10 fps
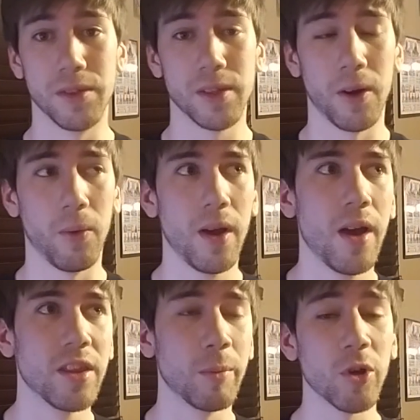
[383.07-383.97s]
So
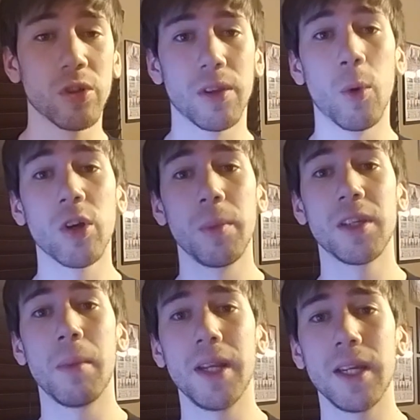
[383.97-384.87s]
the welcoming
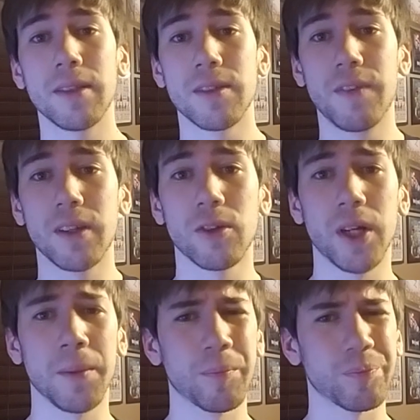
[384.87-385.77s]
committee gets the
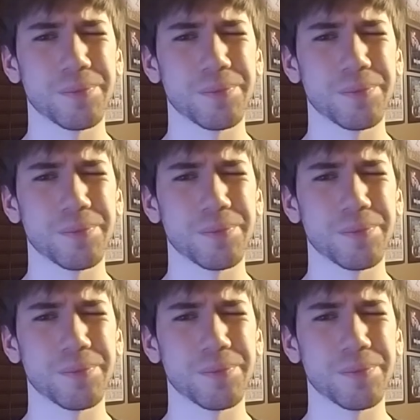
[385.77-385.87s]
victory.